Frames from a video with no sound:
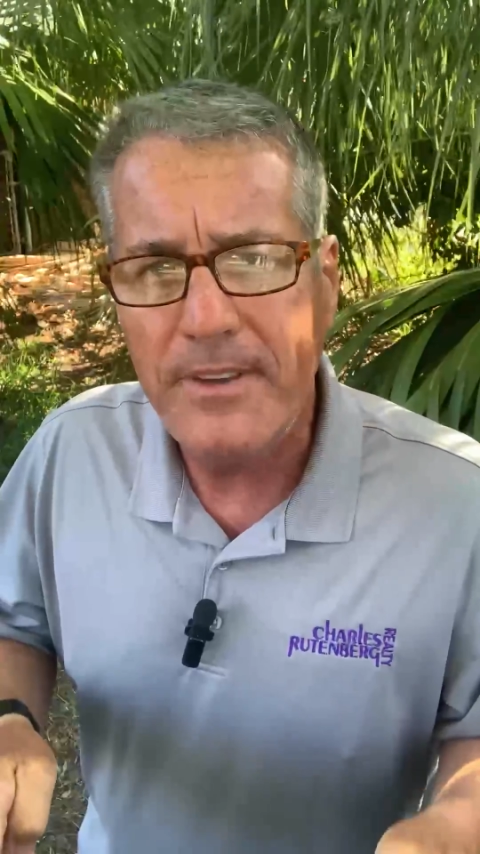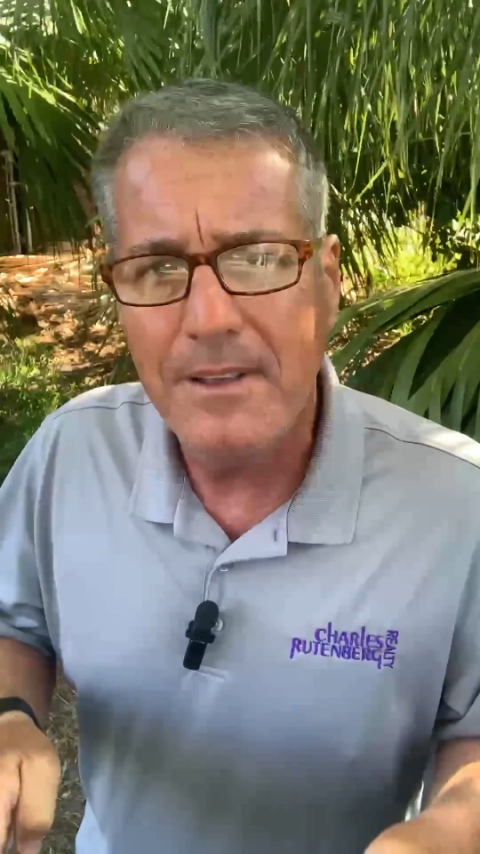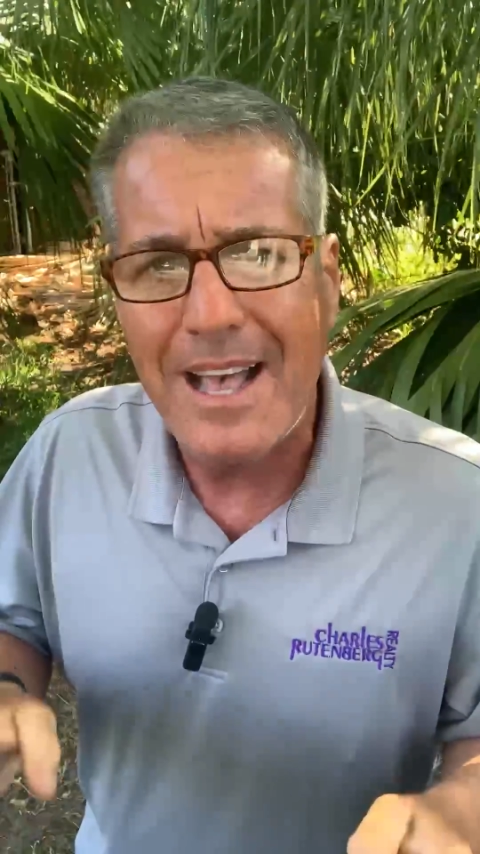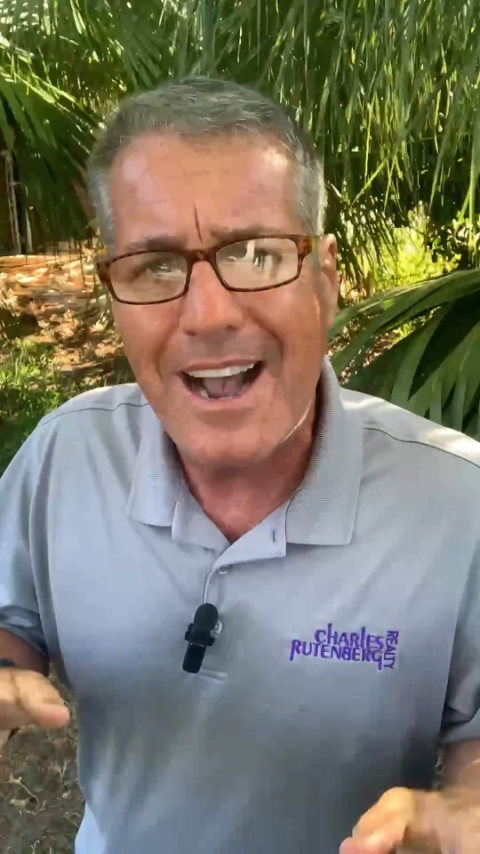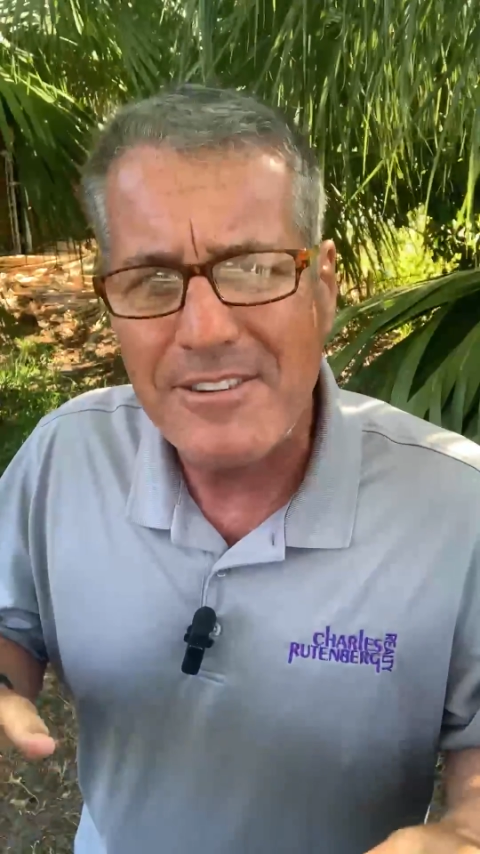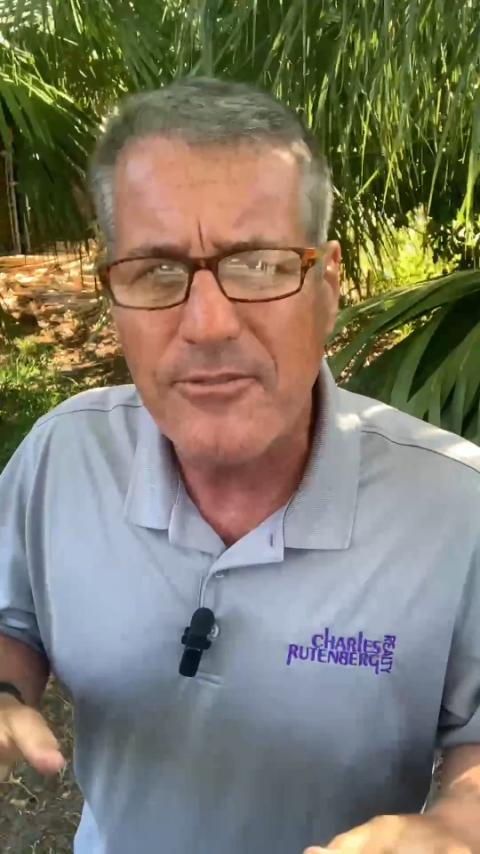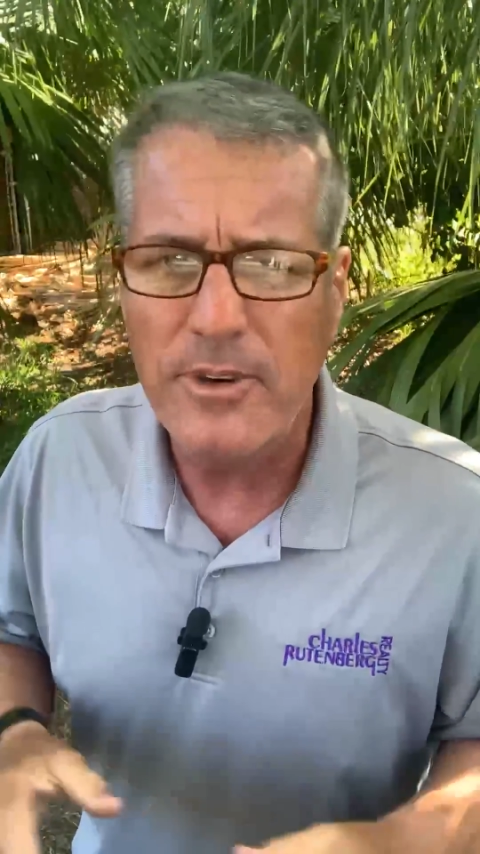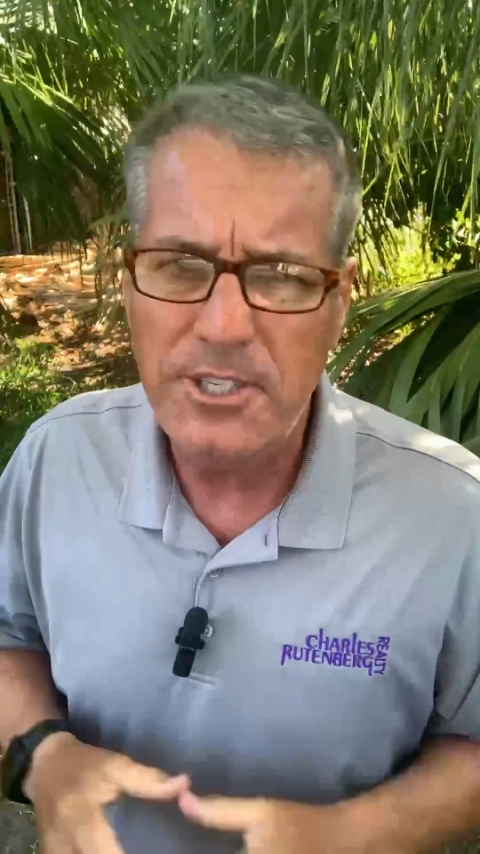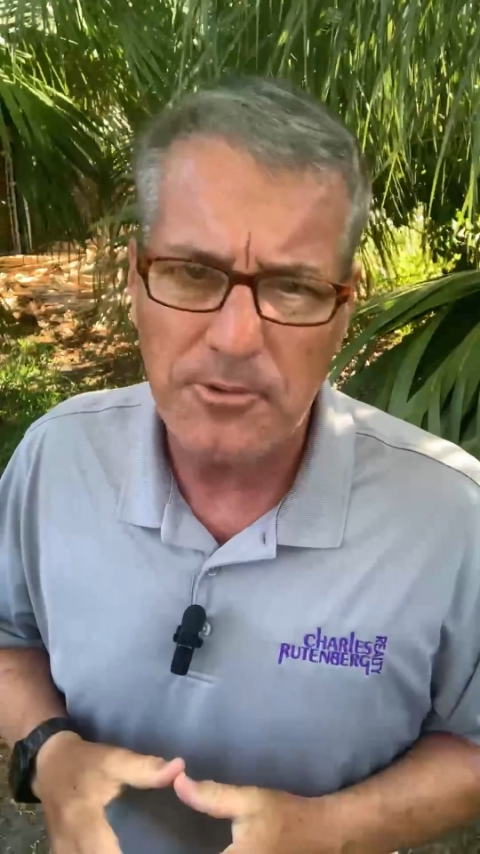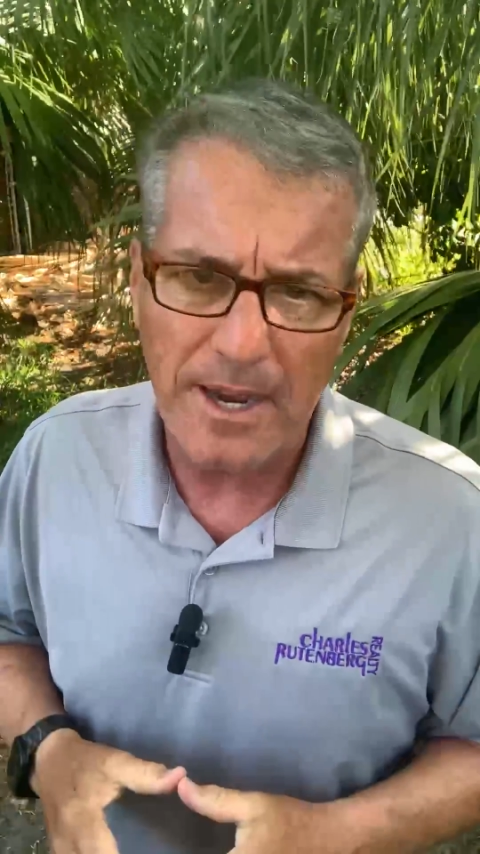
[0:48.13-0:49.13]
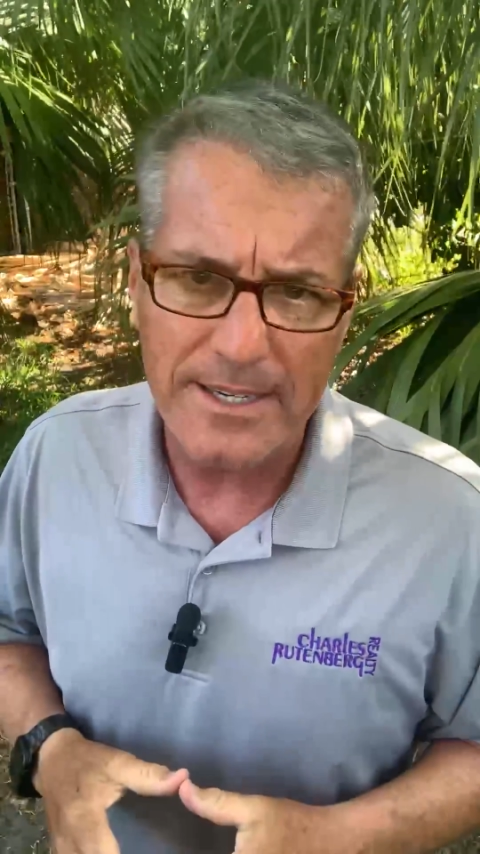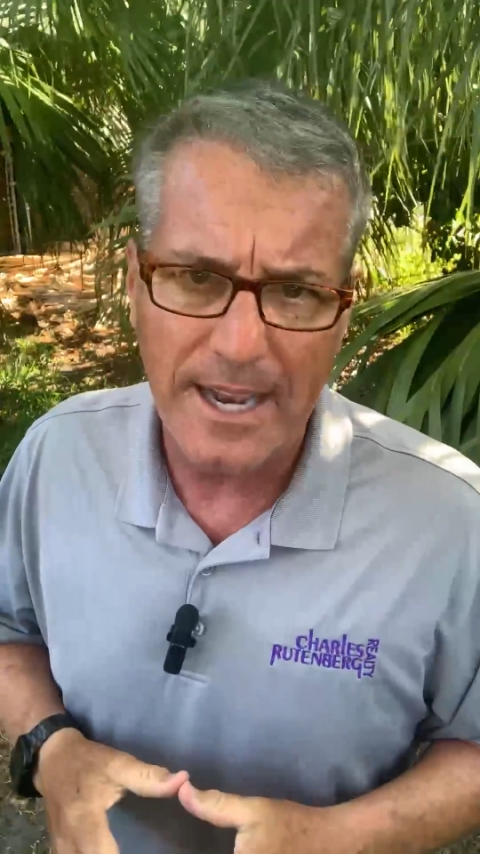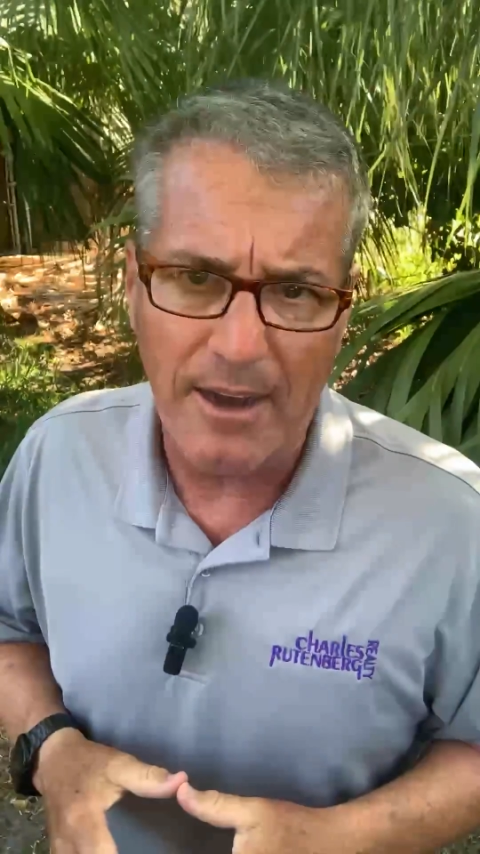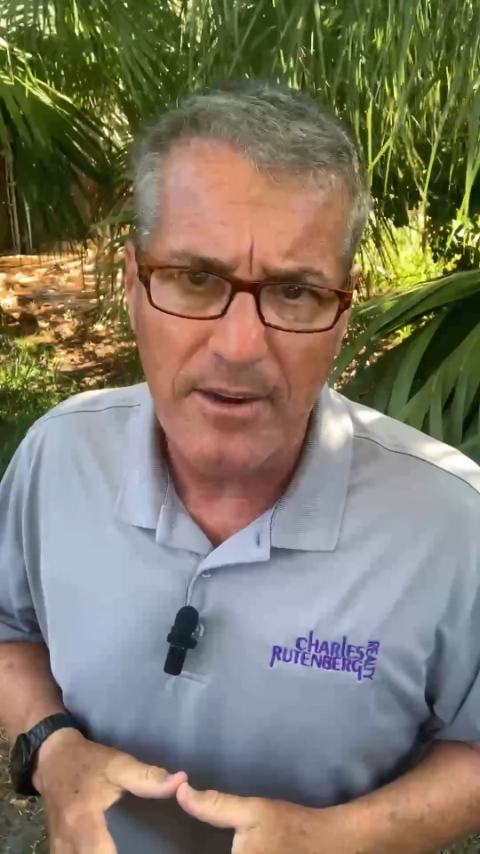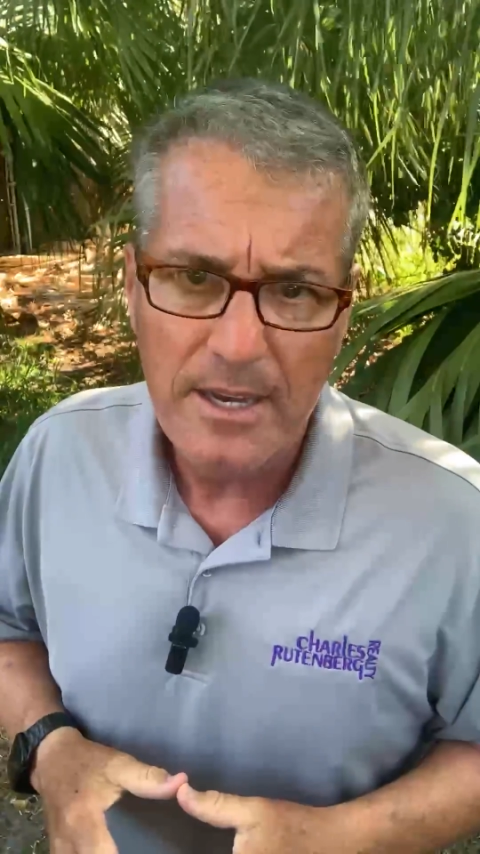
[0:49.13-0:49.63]
feel out of reach right
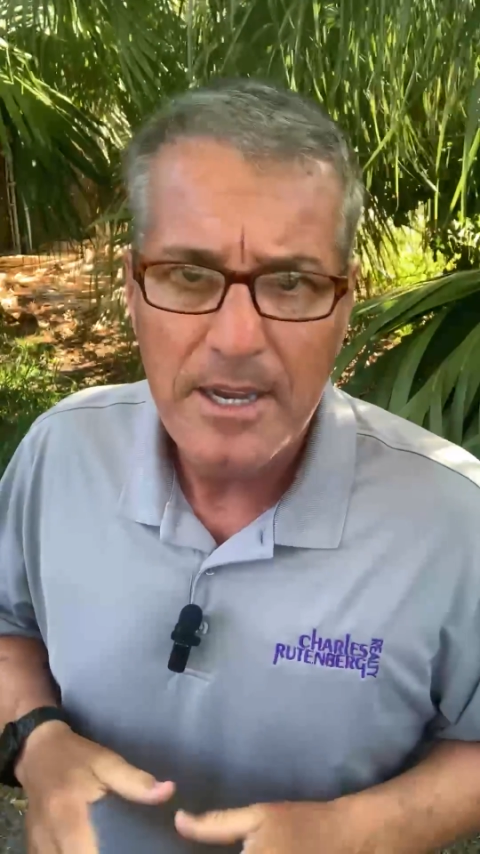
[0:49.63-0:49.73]
now.